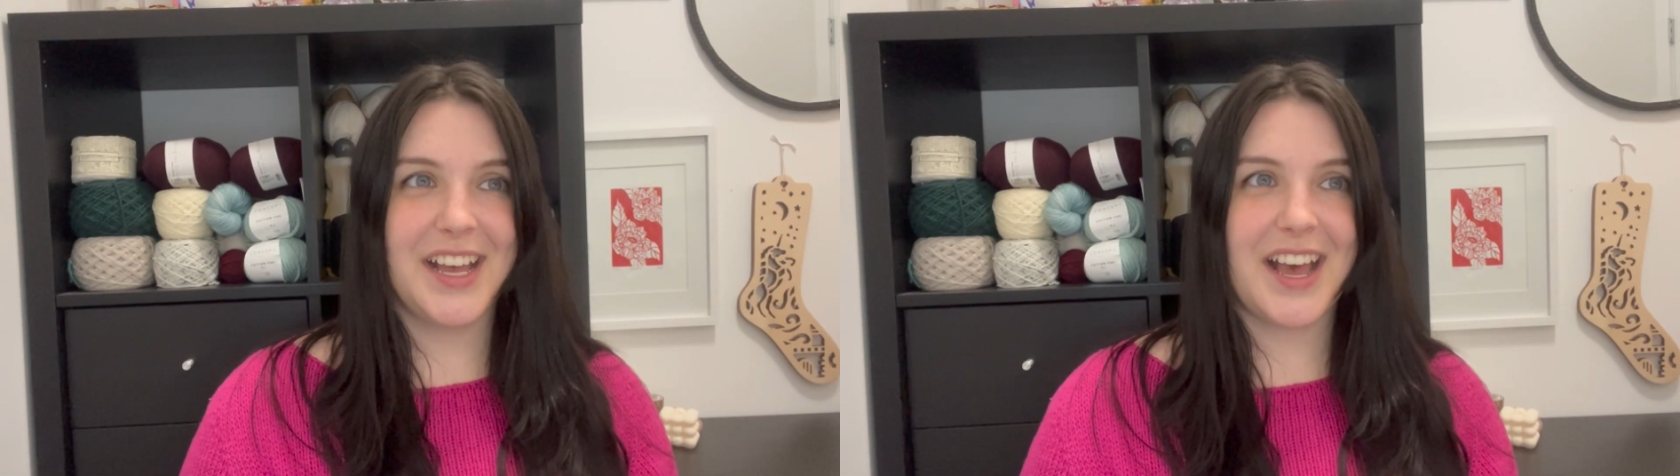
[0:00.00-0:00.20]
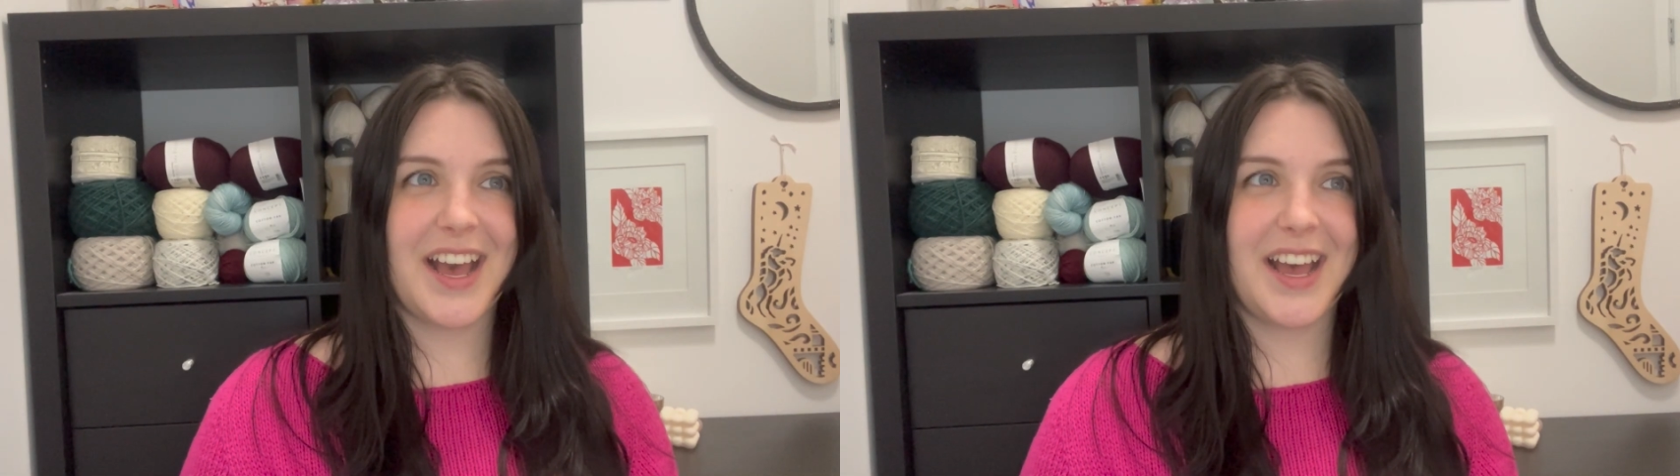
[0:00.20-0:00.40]

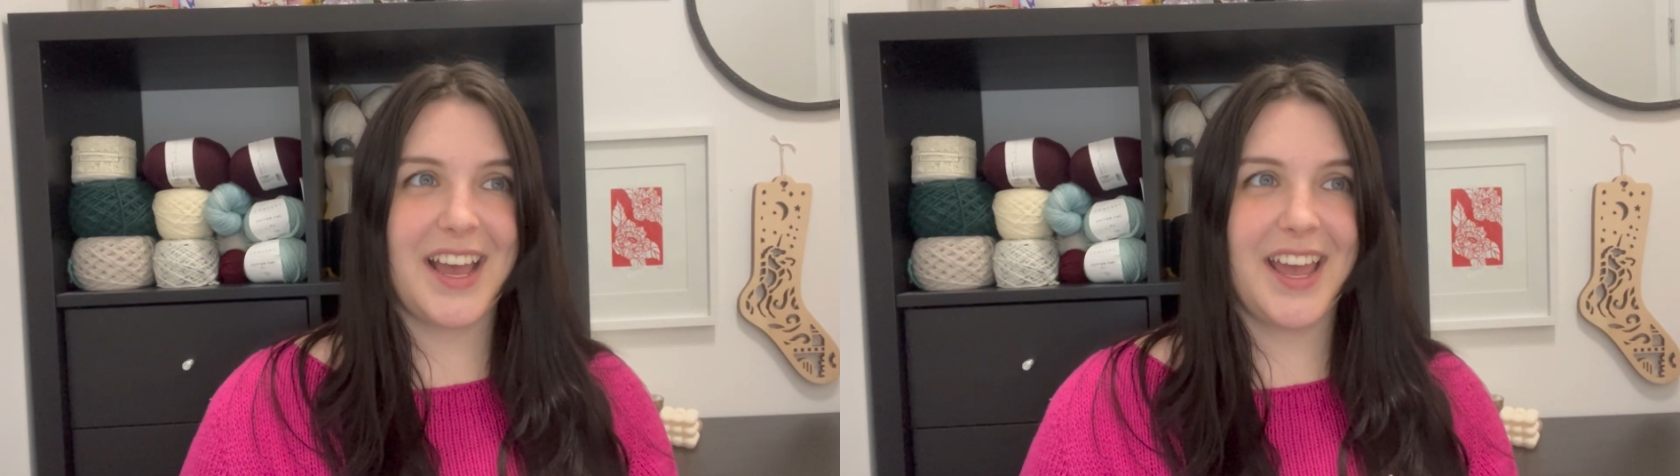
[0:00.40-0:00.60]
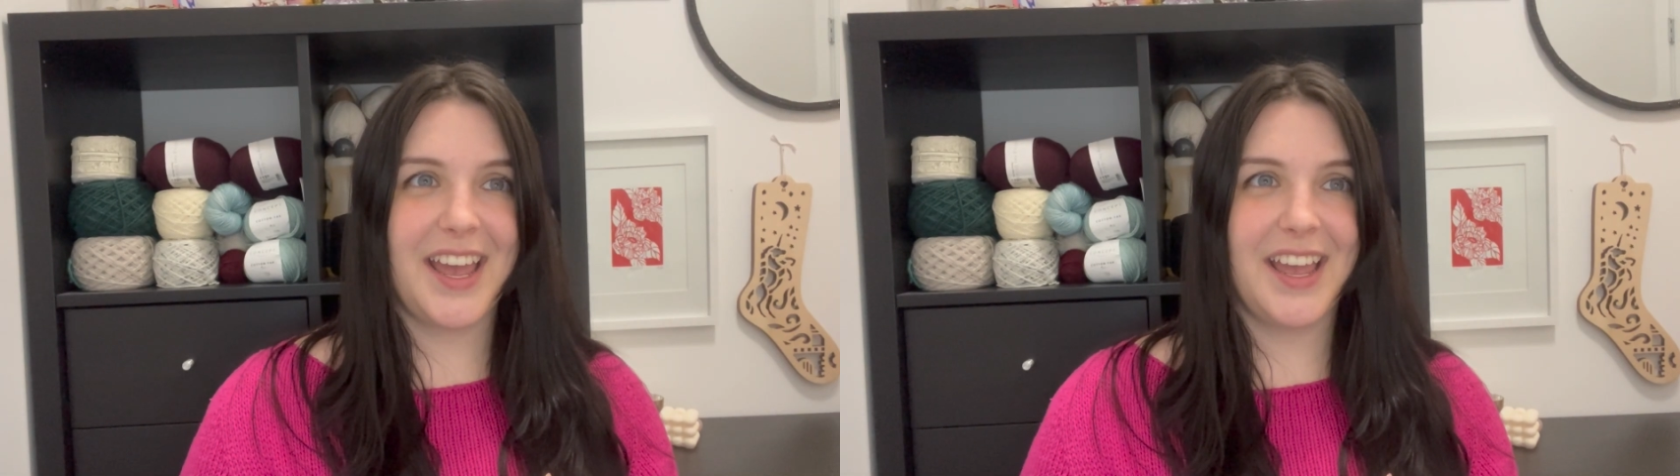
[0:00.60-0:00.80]

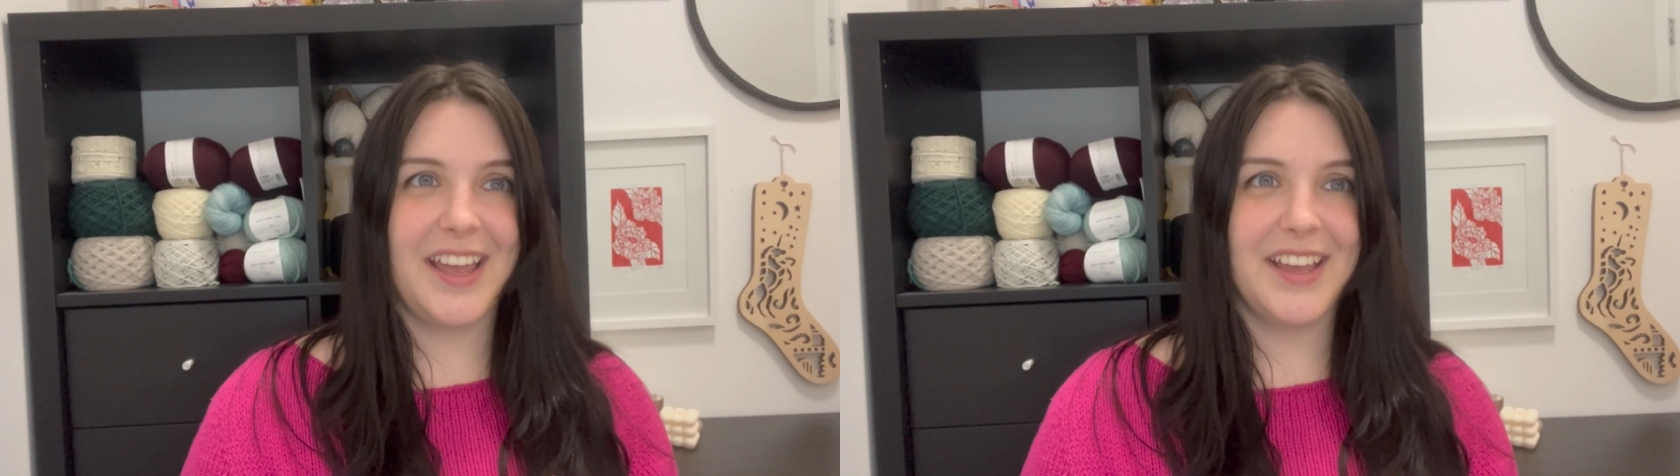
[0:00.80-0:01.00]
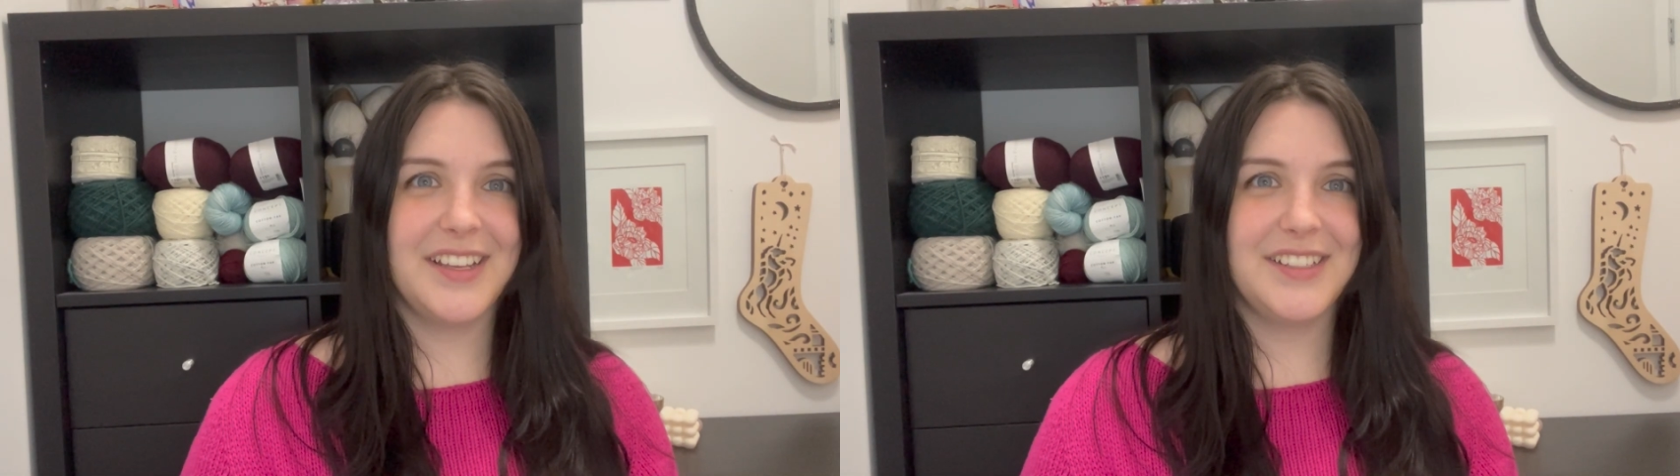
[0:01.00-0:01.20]

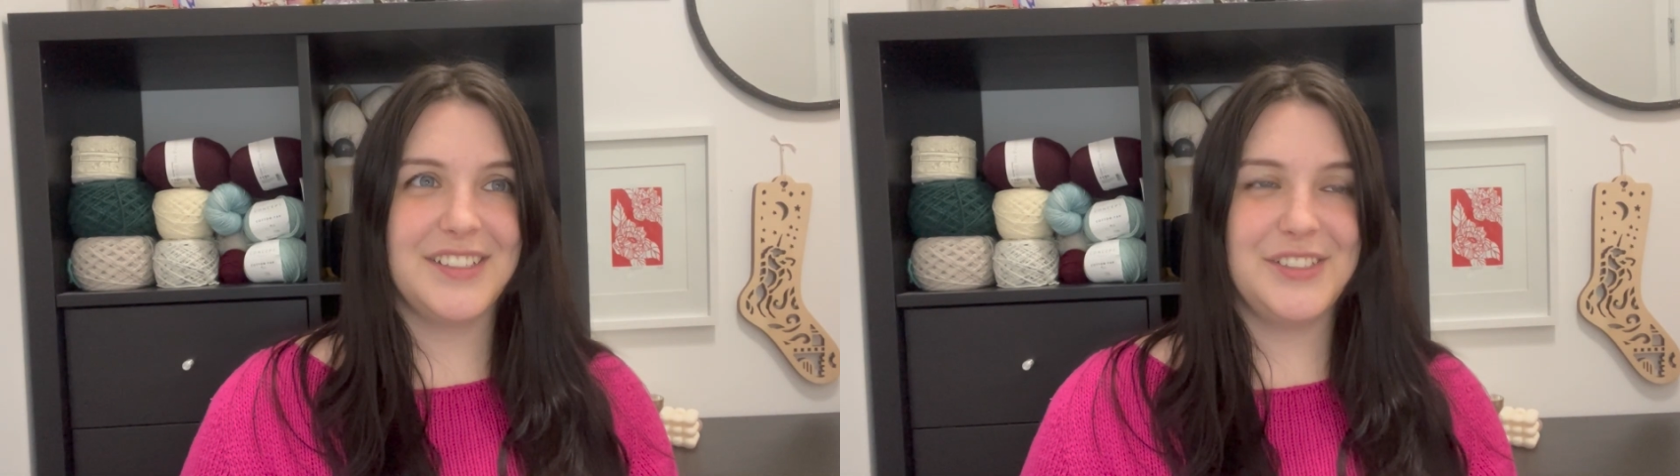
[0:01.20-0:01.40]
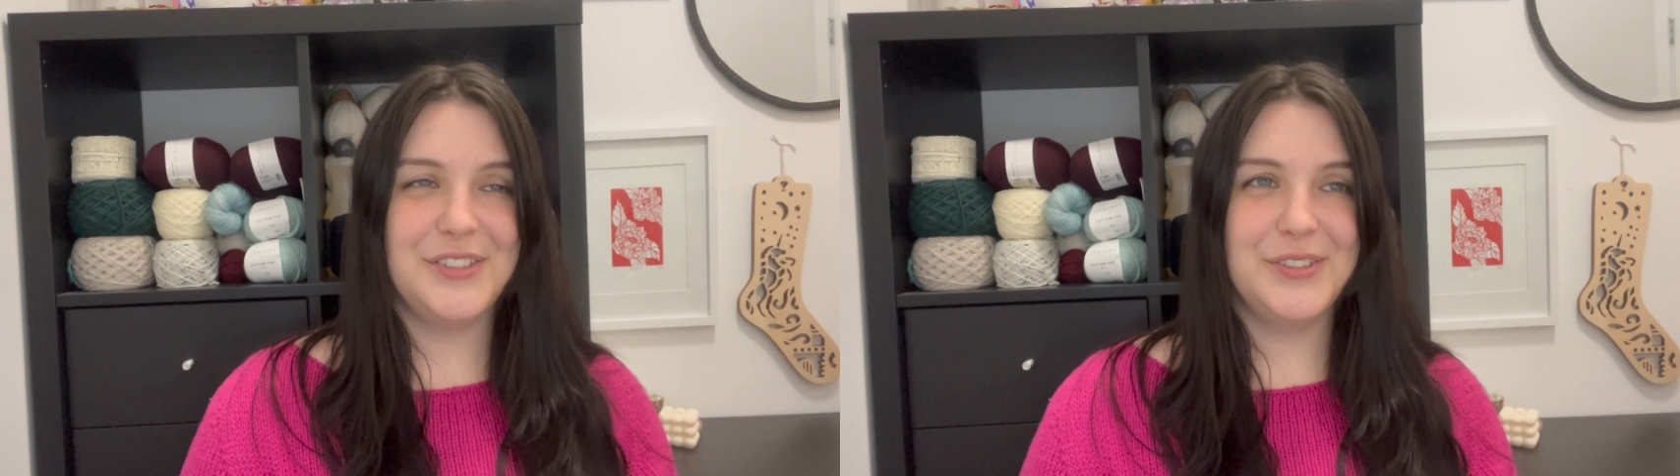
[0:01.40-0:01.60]
I
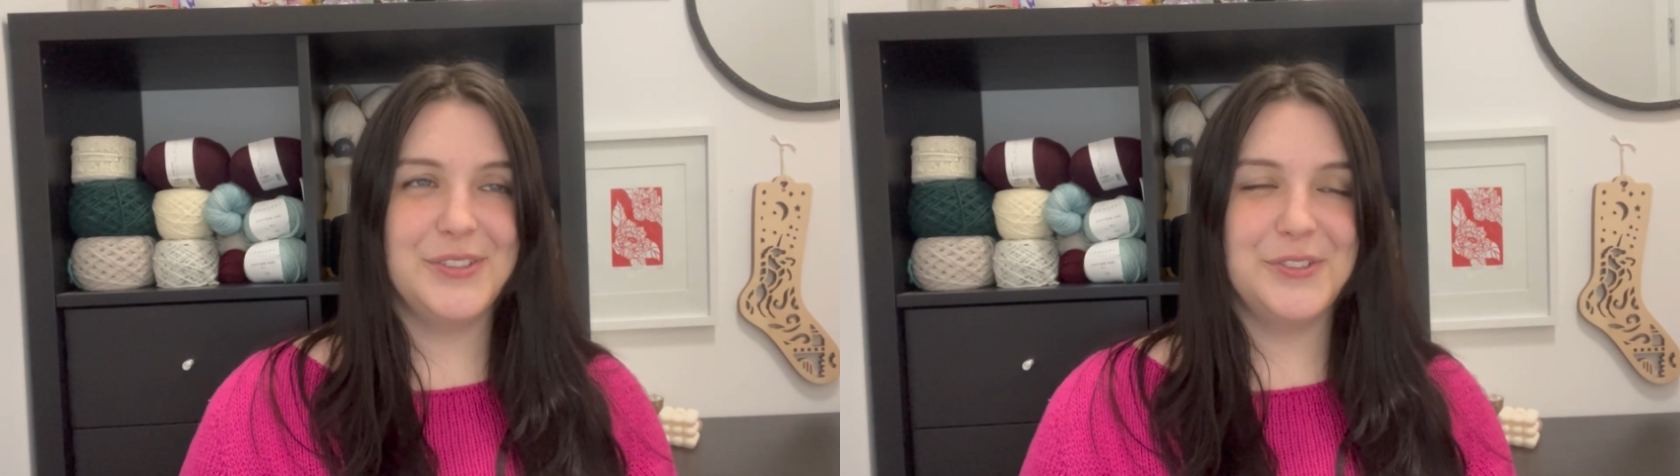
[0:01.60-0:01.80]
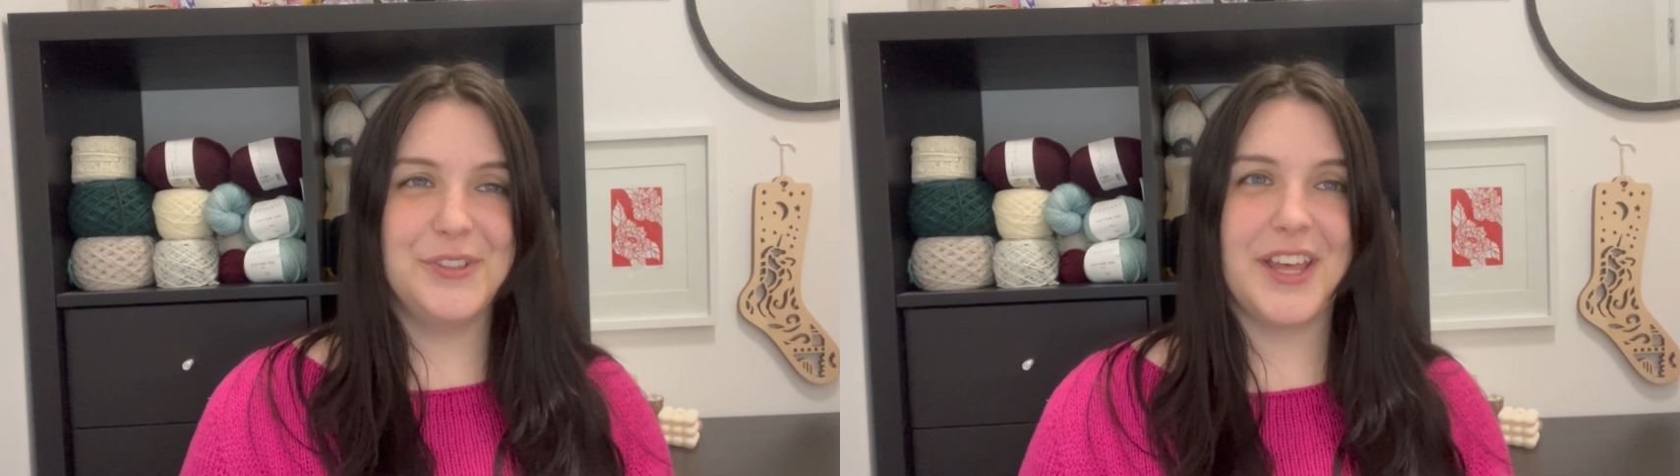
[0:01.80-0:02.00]

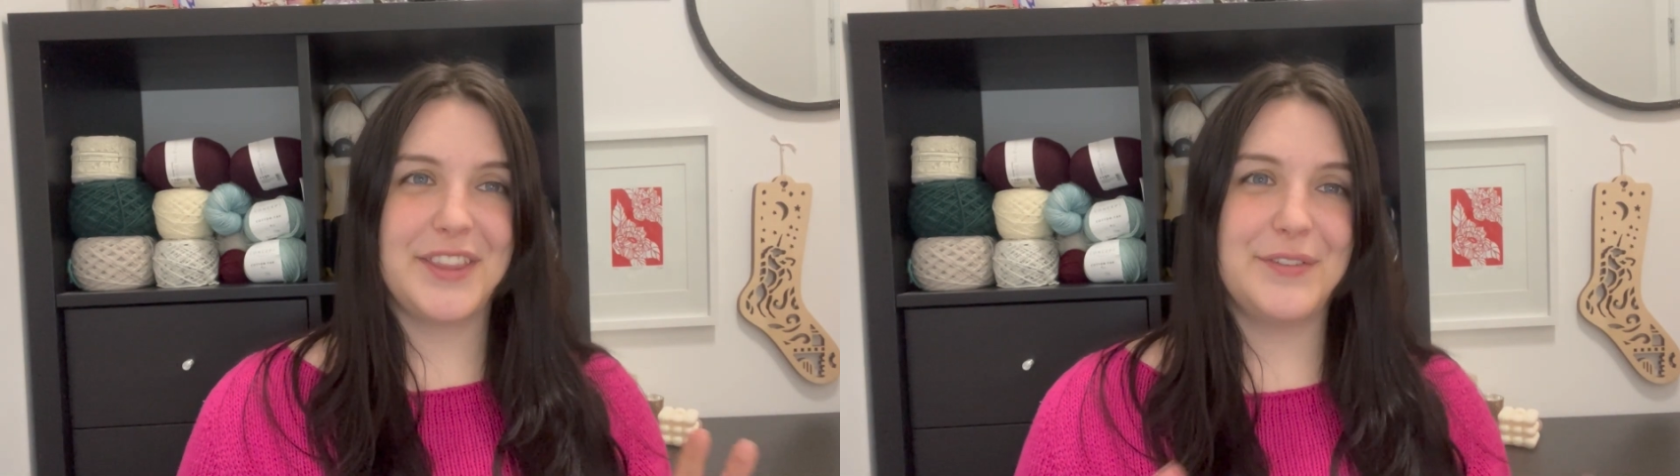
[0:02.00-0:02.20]
knew that the